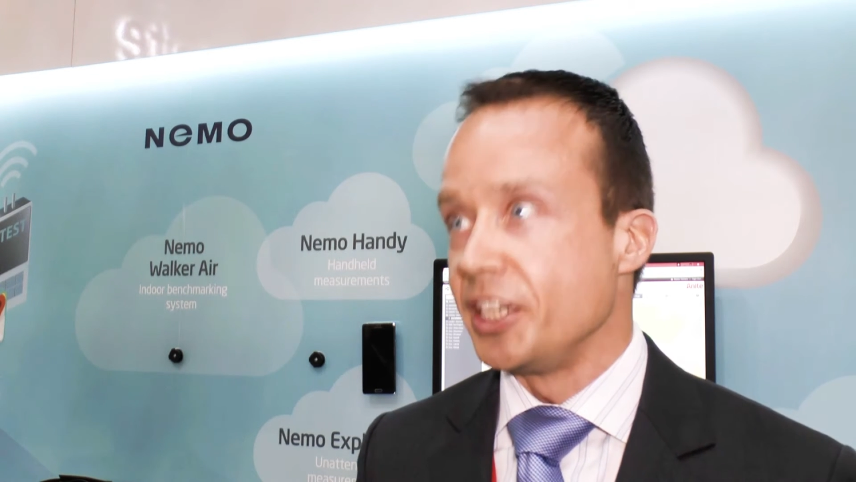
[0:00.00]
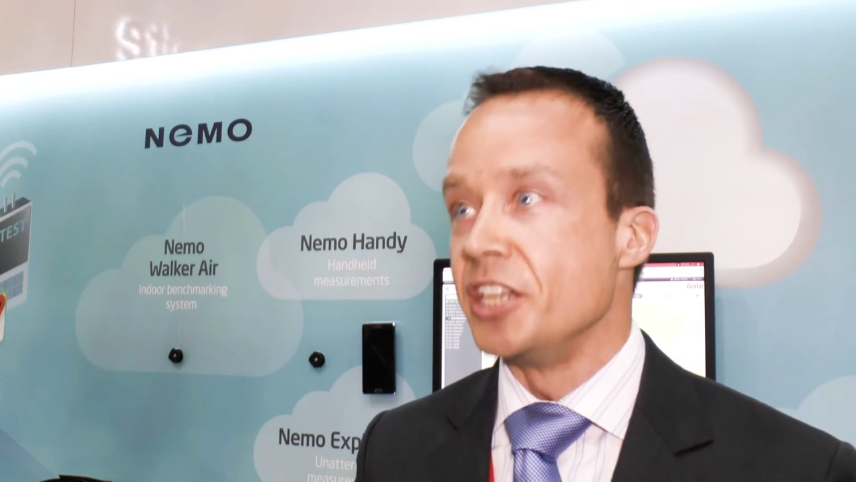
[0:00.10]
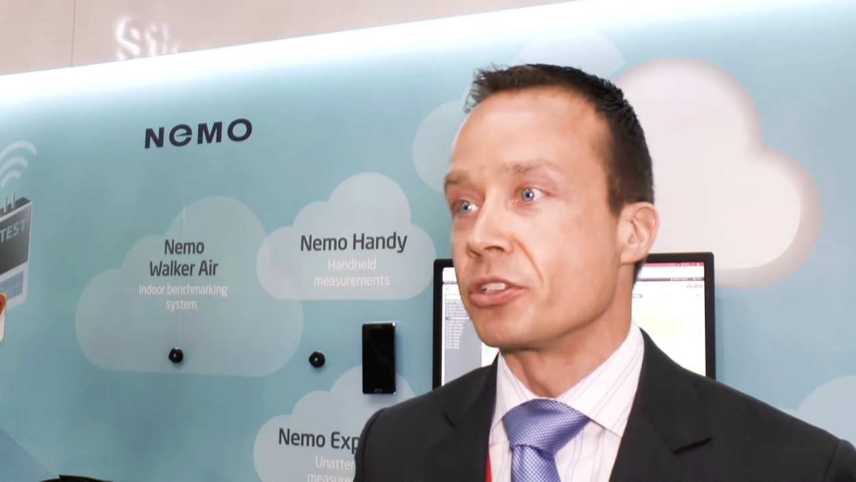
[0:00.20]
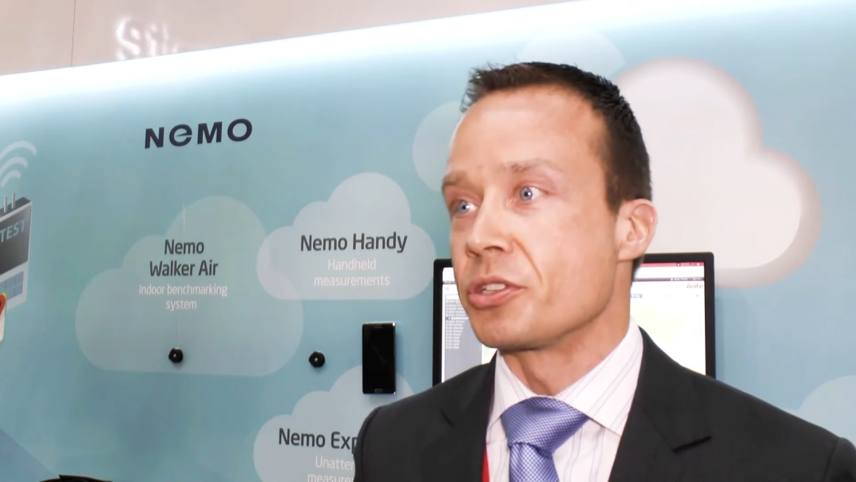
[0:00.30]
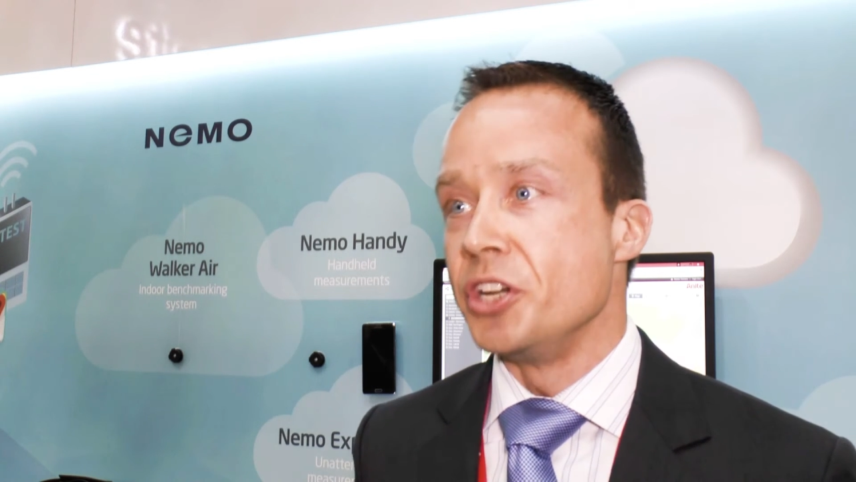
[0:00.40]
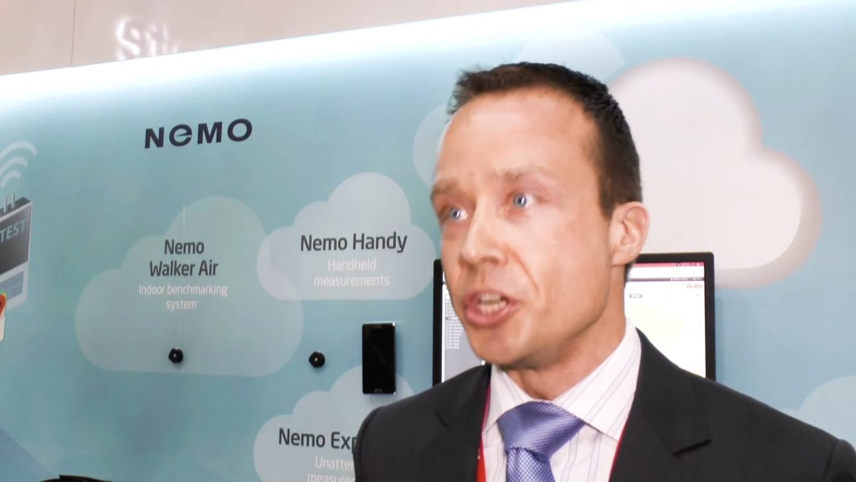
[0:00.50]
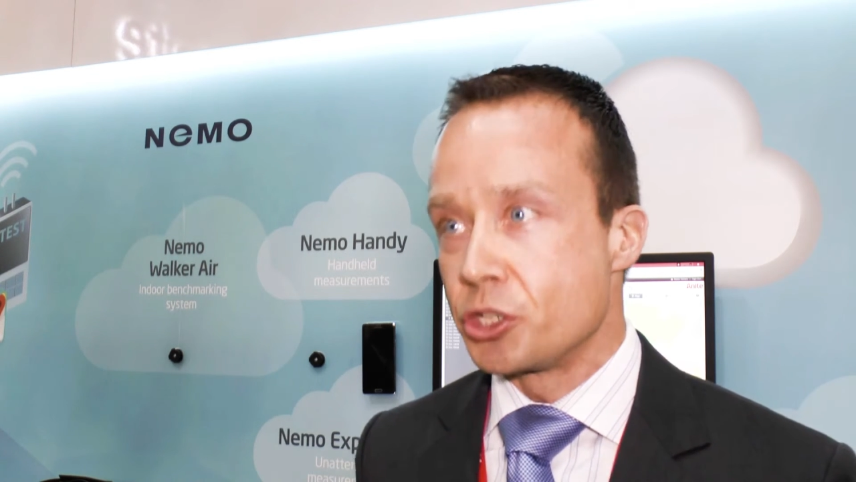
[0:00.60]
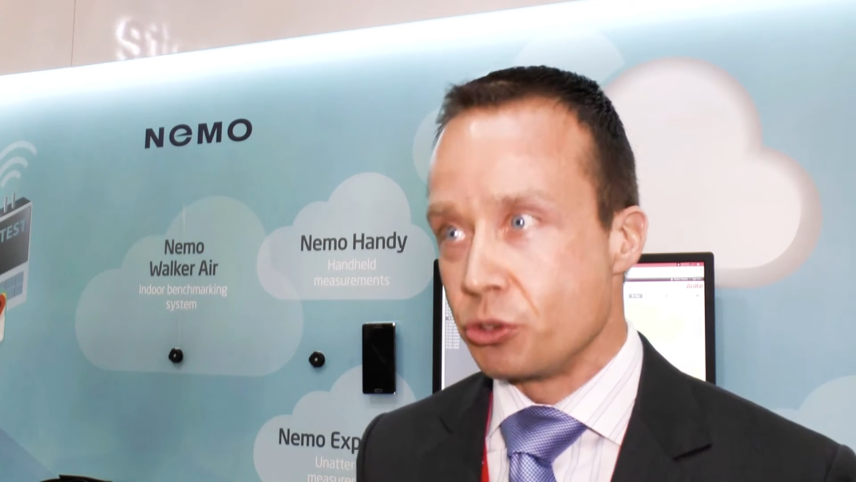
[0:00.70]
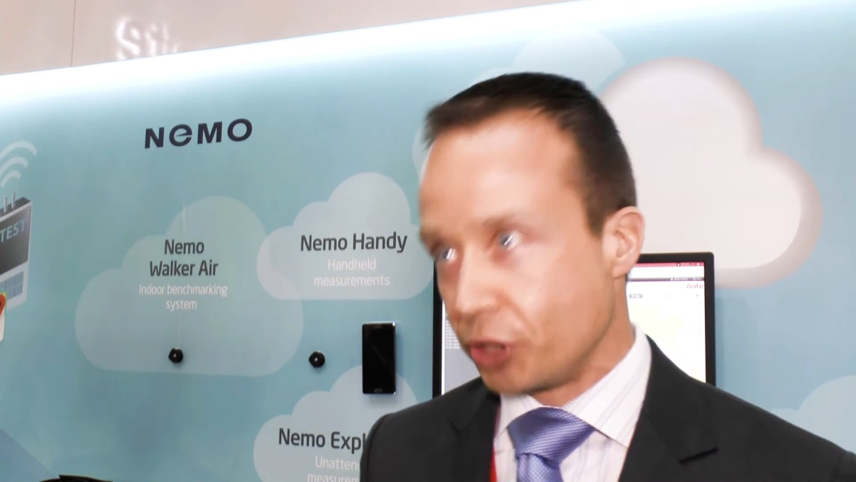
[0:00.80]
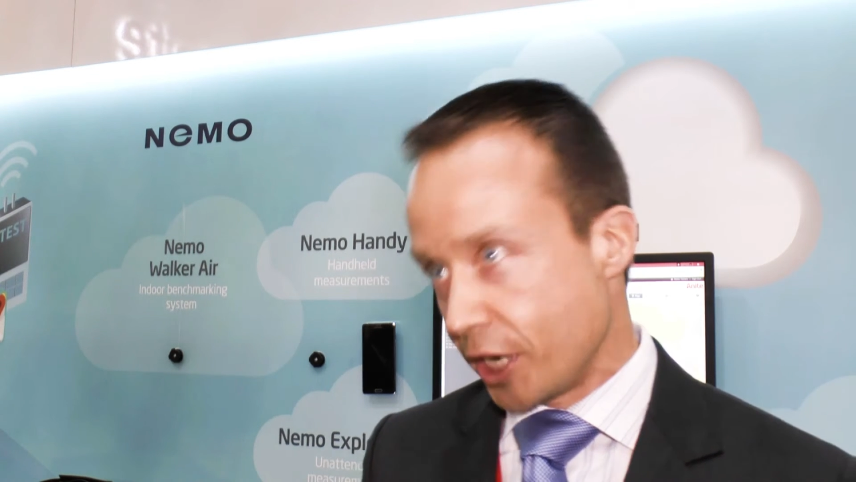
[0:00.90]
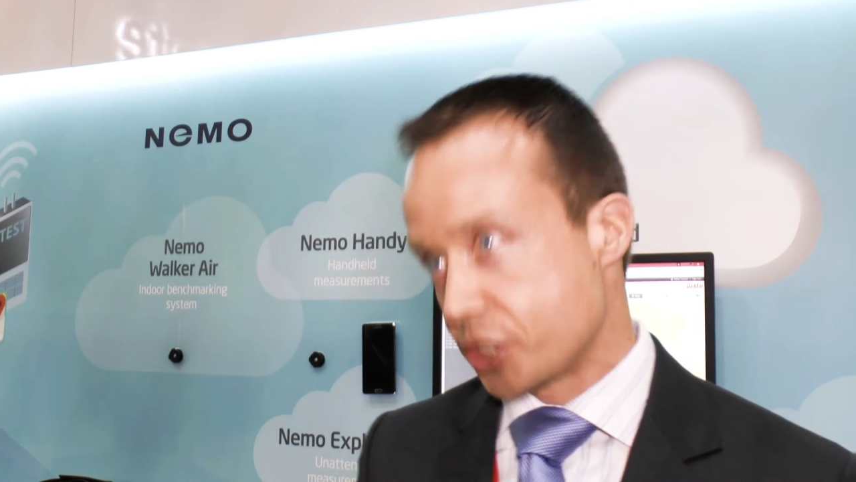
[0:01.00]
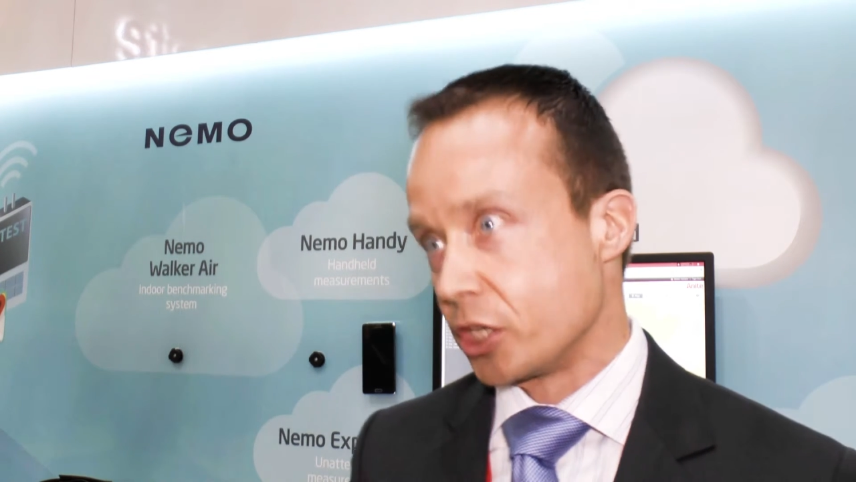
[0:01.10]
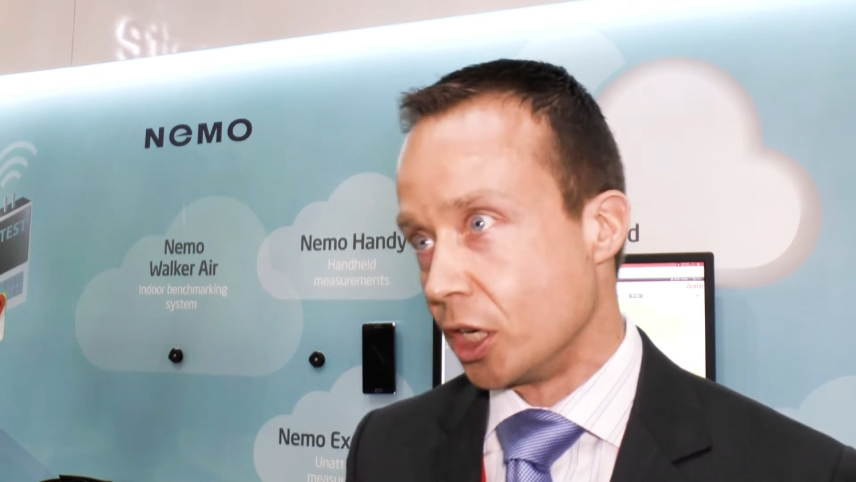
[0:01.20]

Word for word: the industry needs to test a